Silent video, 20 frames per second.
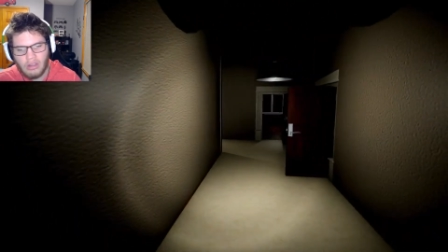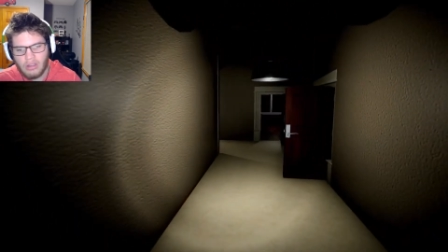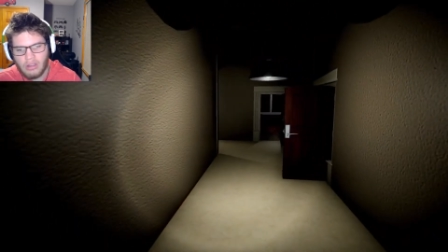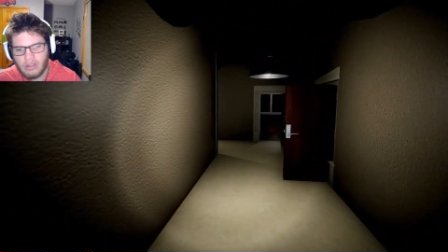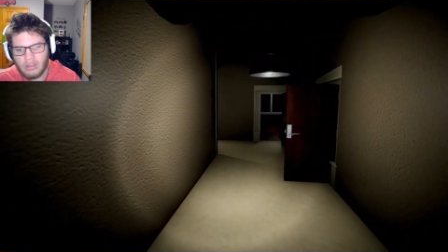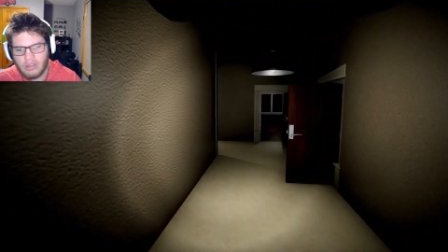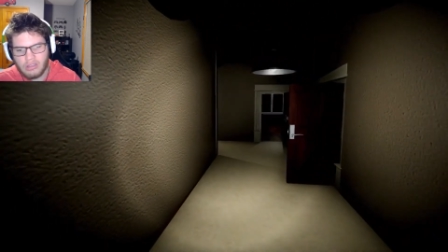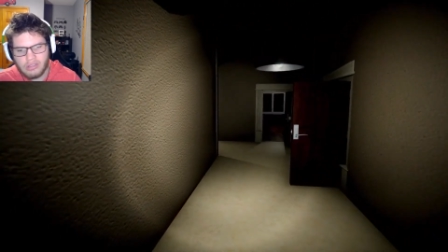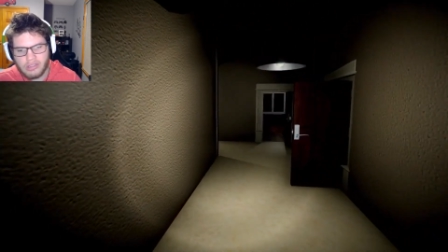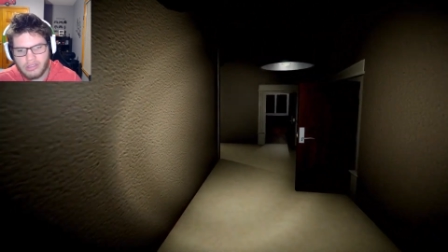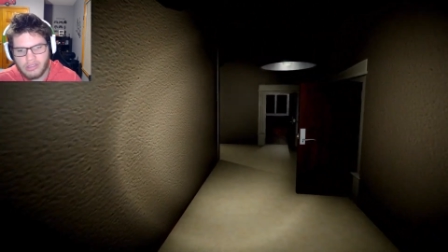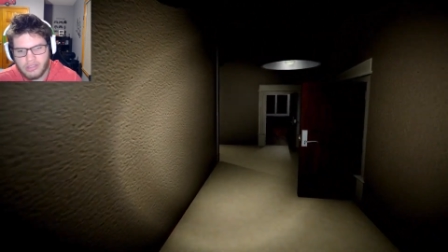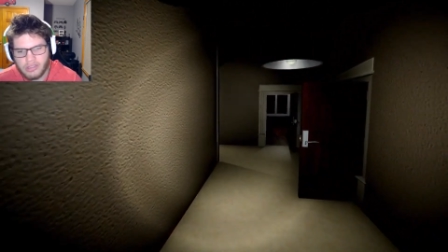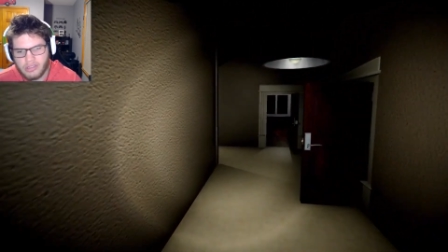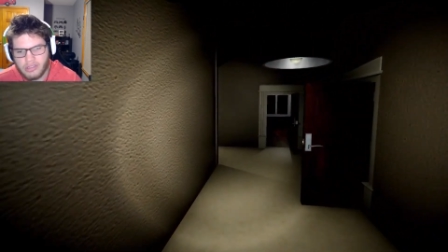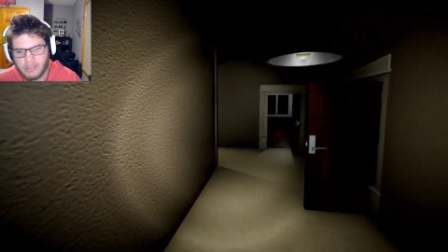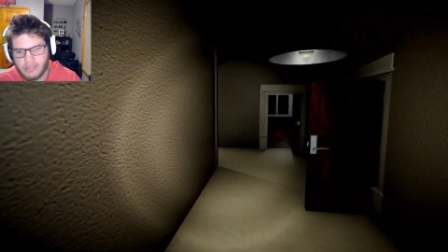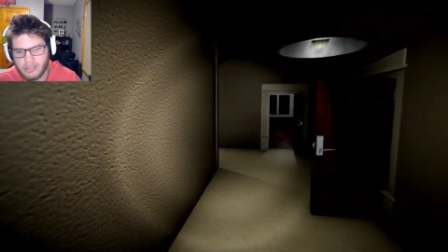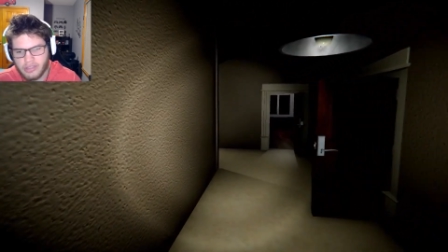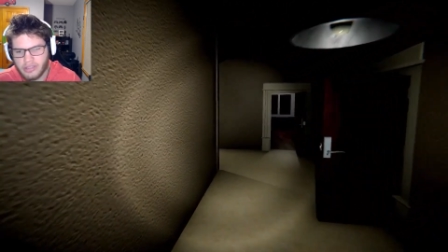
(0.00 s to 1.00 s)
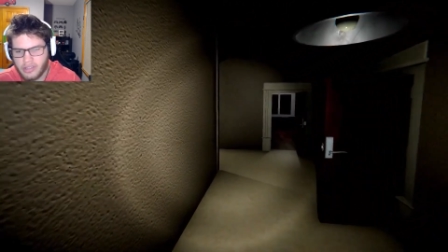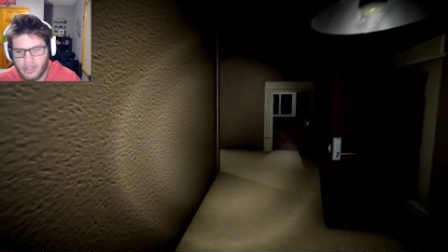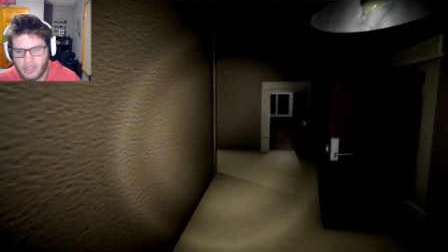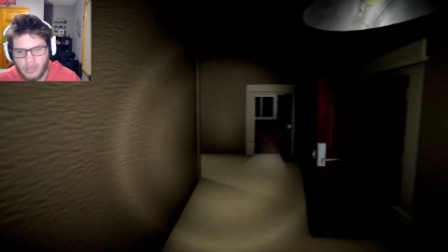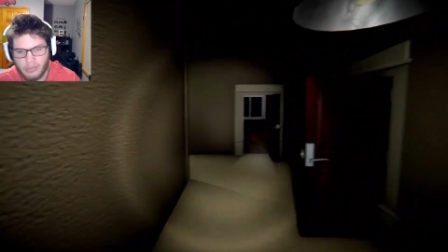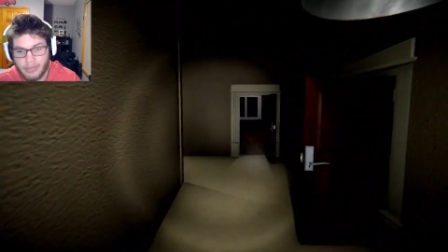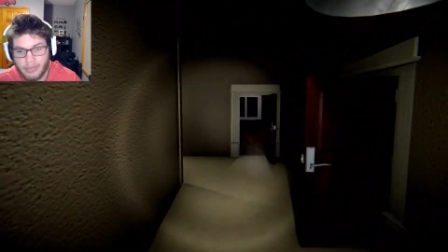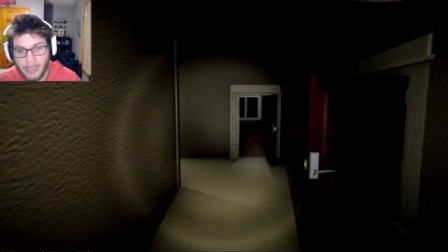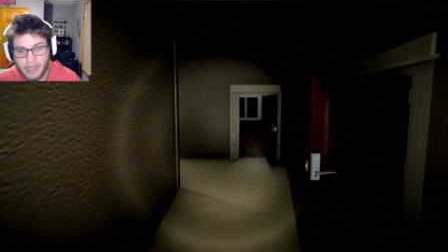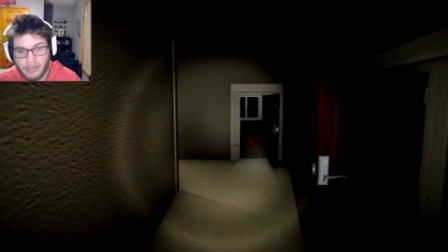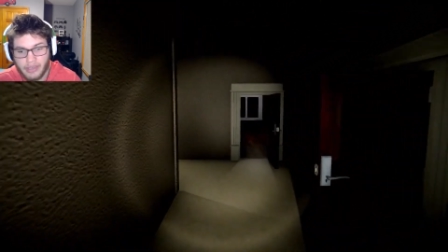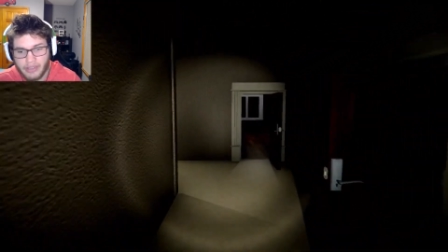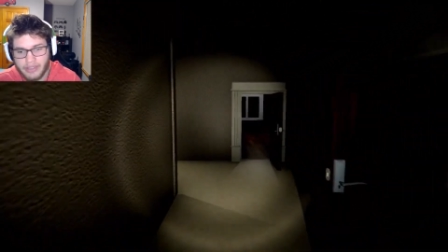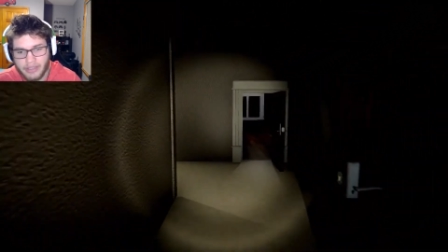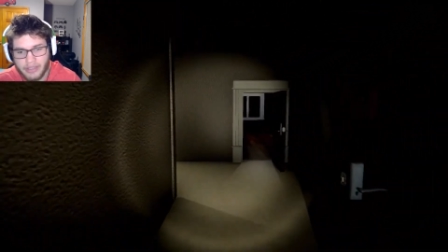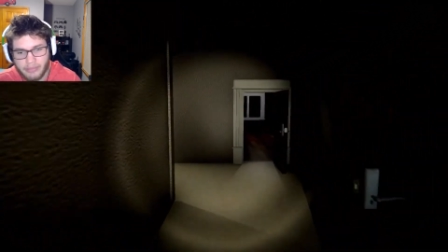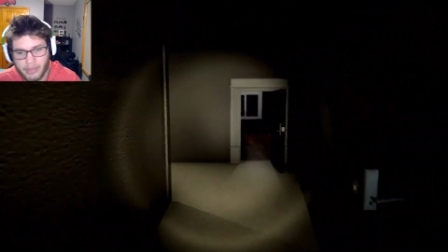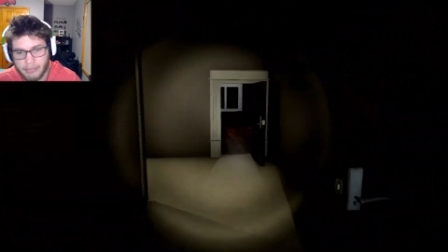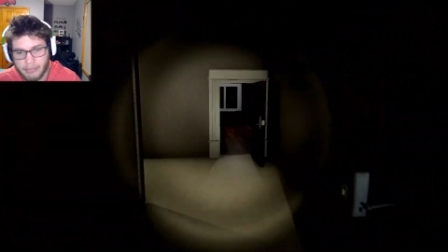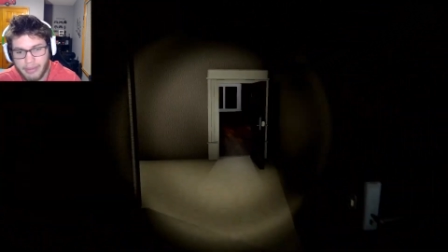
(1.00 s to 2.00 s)
It's just gonna go back
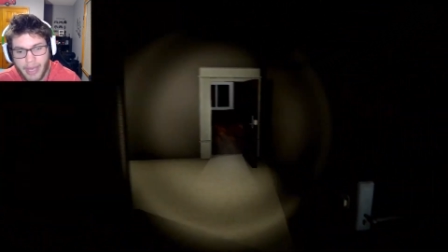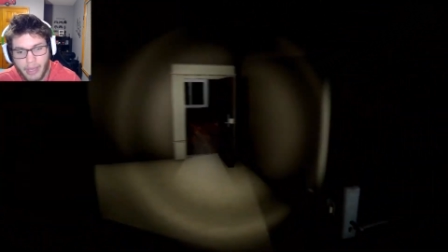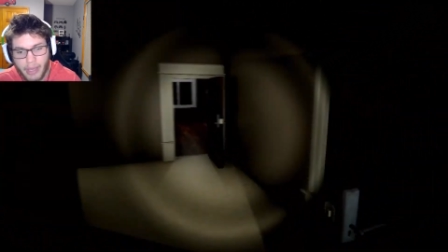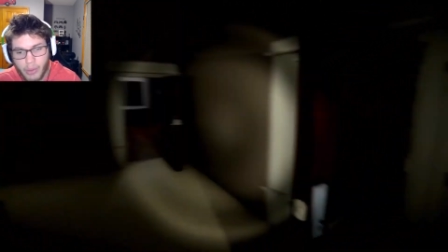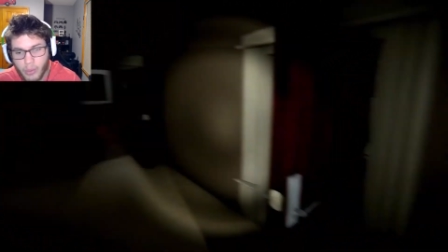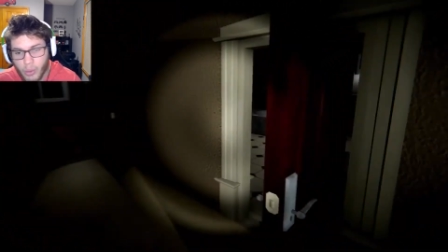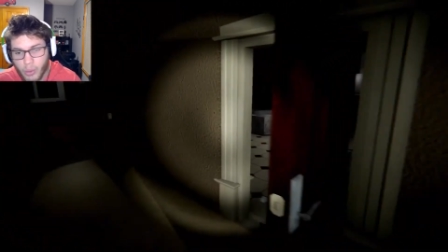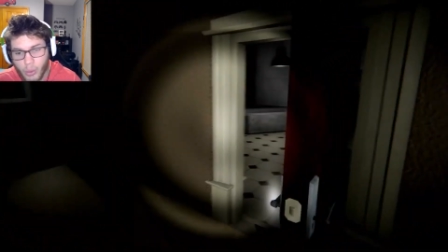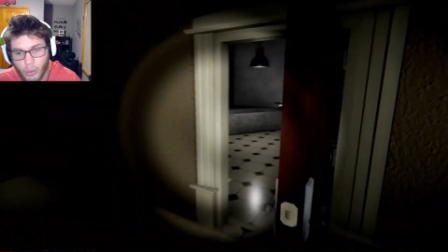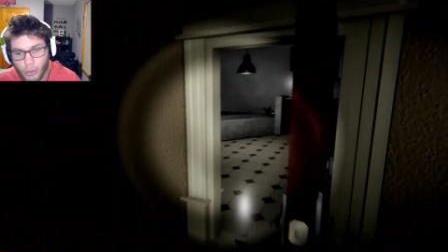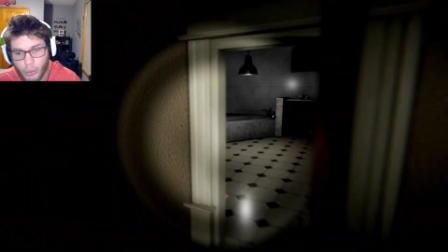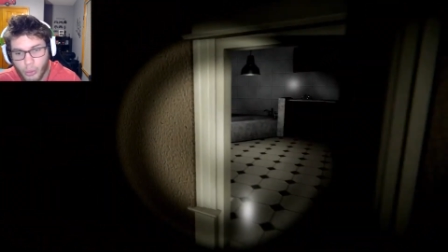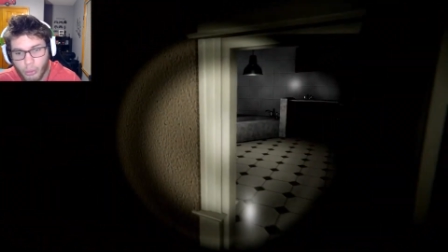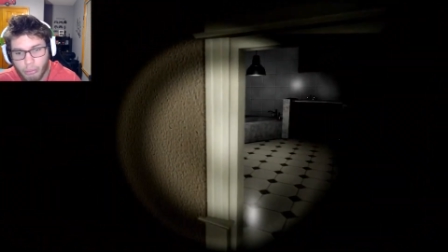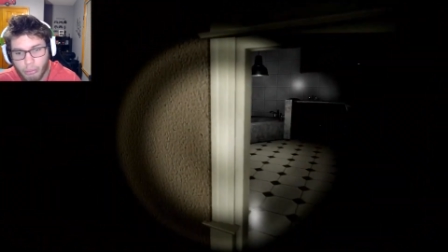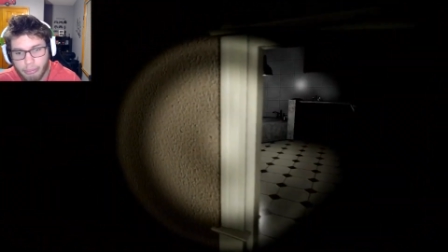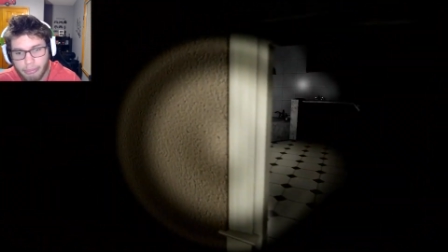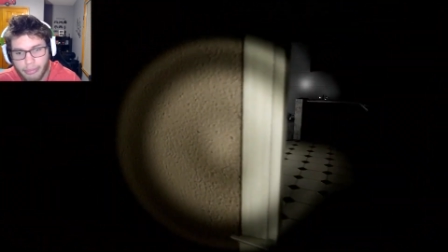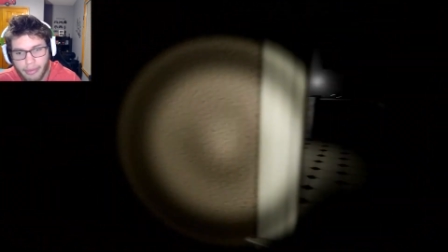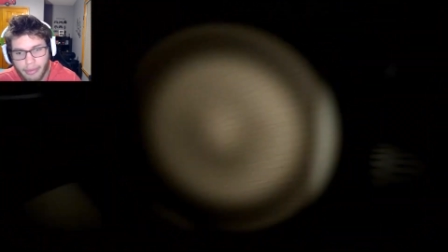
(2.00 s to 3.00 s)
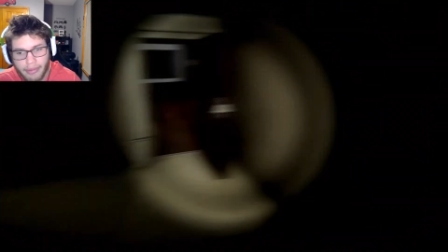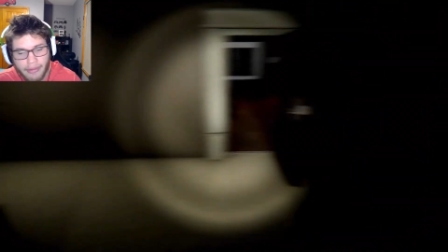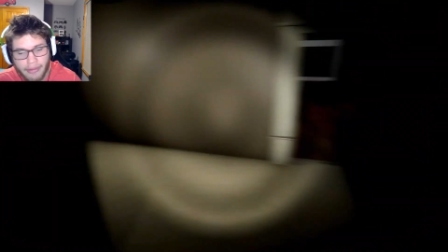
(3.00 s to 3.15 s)
to my bedroom.